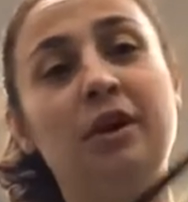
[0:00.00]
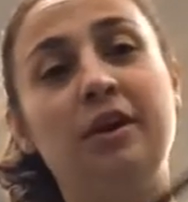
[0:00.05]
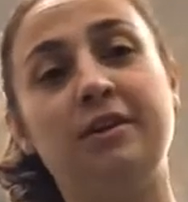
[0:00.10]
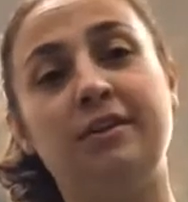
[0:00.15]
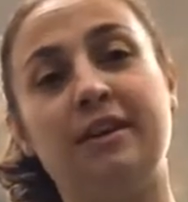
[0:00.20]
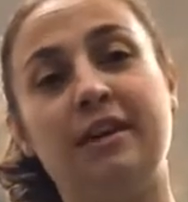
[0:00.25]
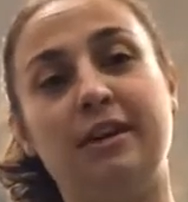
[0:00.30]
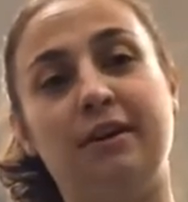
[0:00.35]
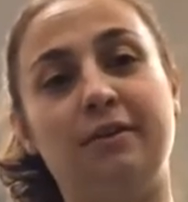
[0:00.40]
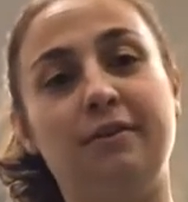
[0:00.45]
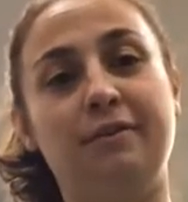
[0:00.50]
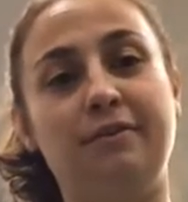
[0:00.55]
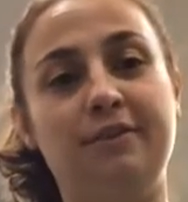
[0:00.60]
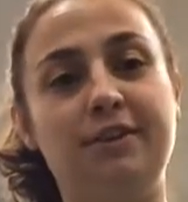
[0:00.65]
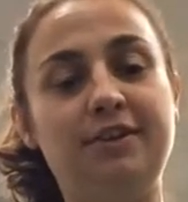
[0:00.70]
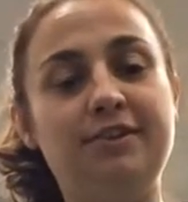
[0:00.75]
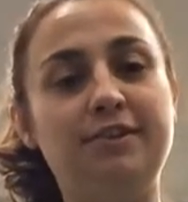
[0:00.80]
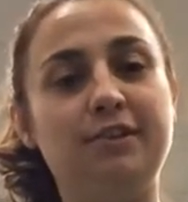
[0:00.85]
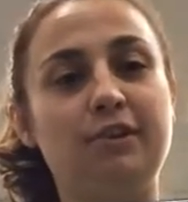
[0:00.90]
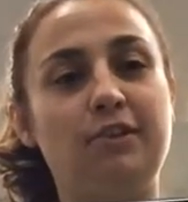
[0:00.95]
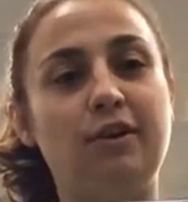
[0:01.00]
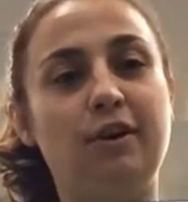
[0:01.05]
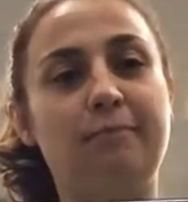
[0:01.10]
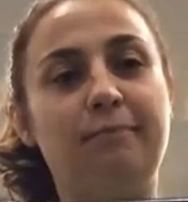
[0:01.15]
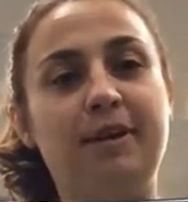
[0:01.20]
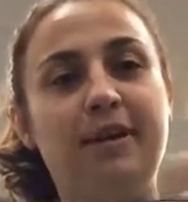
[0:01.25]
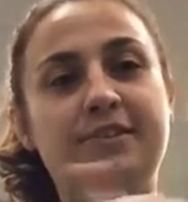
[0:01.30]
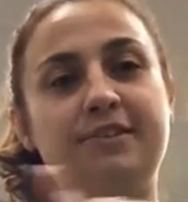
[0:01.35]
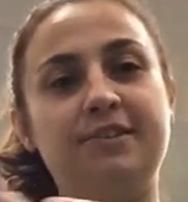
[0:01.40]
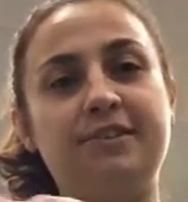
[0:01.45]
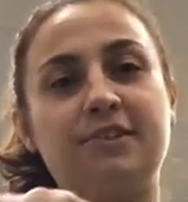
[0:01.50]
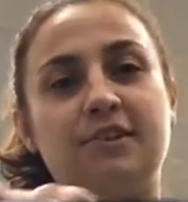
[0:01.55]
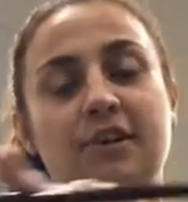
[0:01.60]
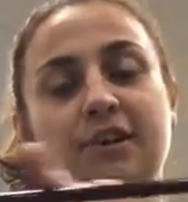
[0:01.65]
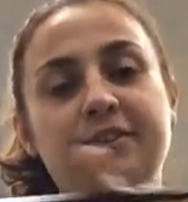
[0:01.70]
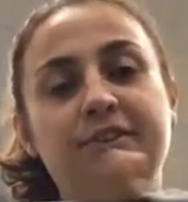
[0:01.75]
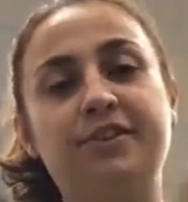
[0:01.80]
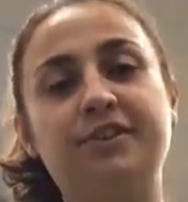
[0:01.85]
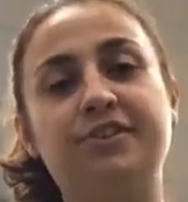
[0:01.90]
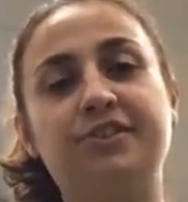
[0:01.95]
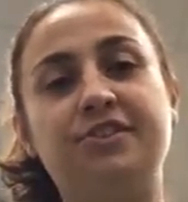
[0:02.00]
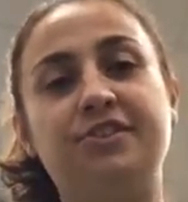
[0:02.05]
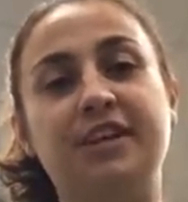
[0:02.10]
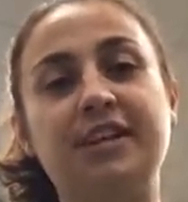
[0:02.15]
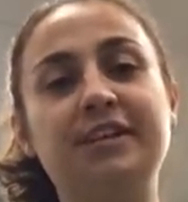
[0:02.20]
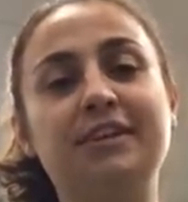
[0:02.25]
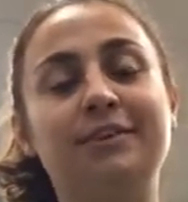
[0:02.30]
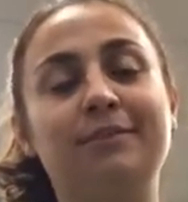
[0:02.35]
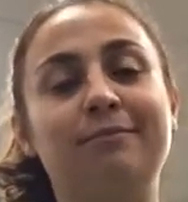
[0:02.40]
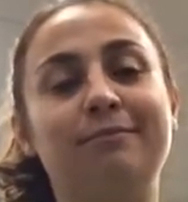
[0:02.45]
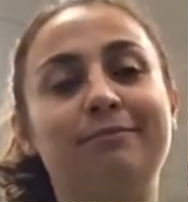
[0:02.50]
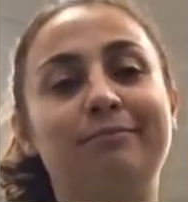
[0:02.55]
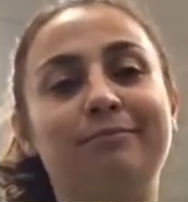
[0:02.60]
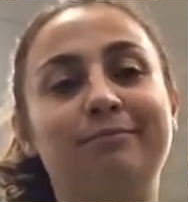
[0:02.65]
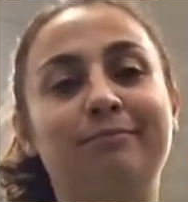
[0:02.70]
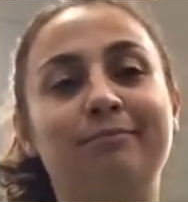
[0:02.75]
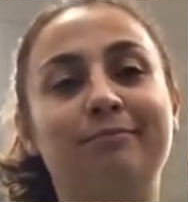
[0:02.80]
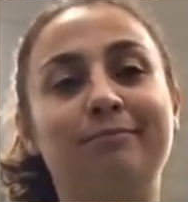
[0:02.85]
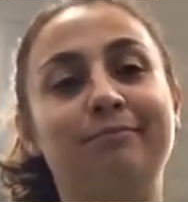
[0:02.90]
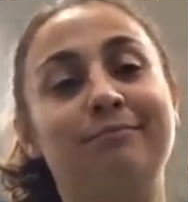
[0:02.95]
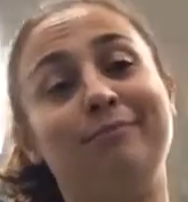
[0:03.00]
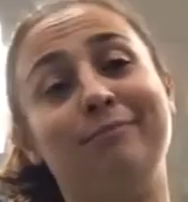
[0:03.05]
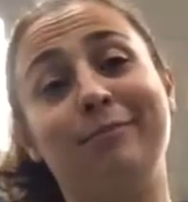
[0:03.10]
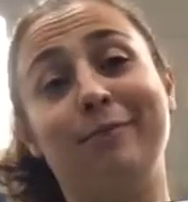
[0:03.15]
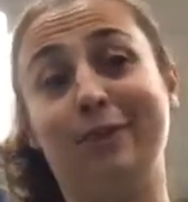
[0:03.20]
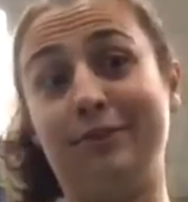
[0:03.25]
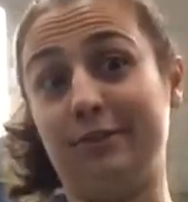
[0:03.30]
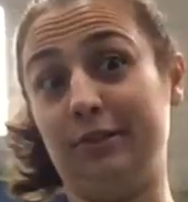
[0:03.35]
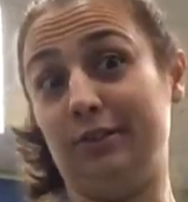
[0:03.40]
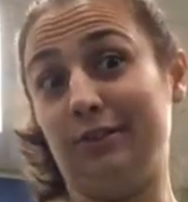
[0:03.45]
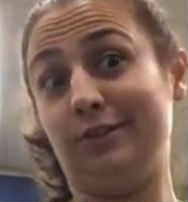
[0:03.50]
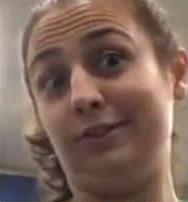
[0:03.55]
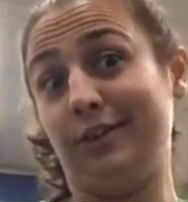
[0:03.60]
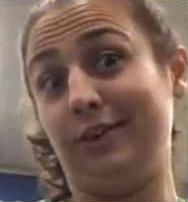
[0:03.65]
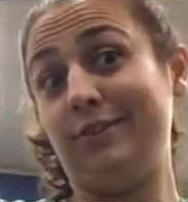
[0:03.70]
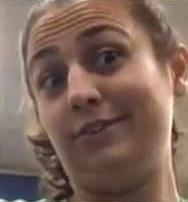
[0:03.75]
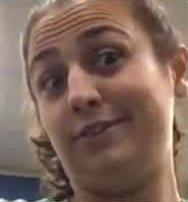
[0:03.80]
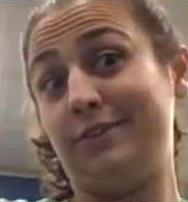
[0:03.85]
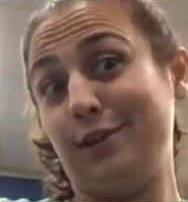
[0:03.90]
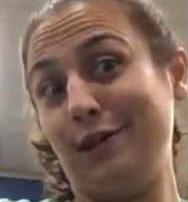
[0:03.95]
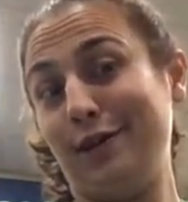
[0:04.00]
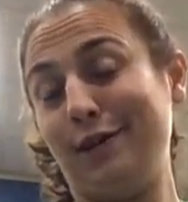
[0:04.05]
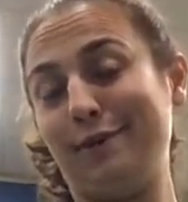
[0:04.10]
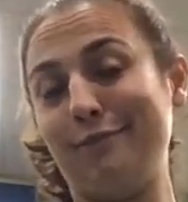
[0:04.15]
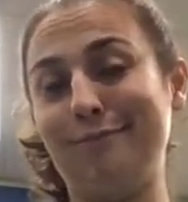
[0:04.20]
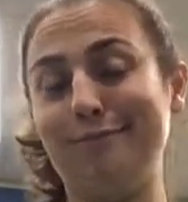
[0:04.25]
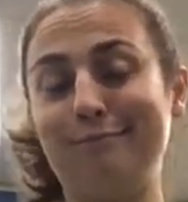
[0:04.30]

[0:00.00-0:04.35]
Now this long piece is called the stick, because it looks like a stick.